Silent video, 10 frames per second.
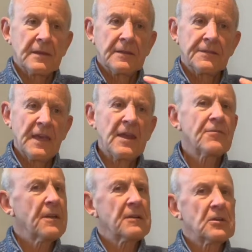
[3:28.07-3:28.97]
they're
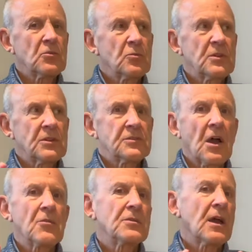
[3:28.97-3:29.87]
very good when you
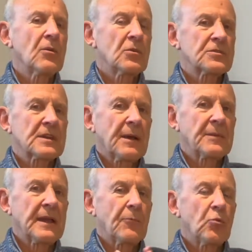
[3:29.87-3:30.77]
don't know what's
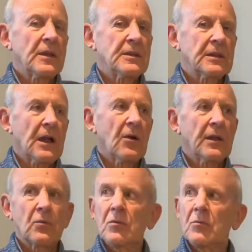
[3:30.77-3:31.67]
coming up, where you're
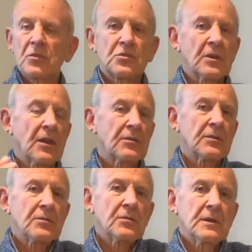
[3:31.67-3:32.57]
going, what you're going
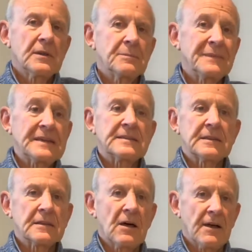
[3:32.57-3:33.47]
to meet
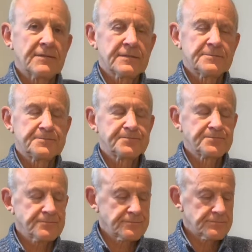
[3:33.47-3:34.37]
in life,
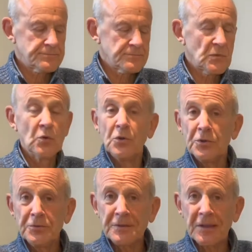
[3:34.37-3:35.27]
or
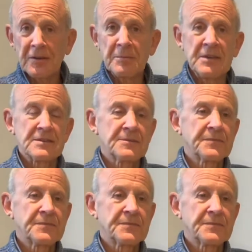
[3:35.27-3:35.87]
who you're going to meet.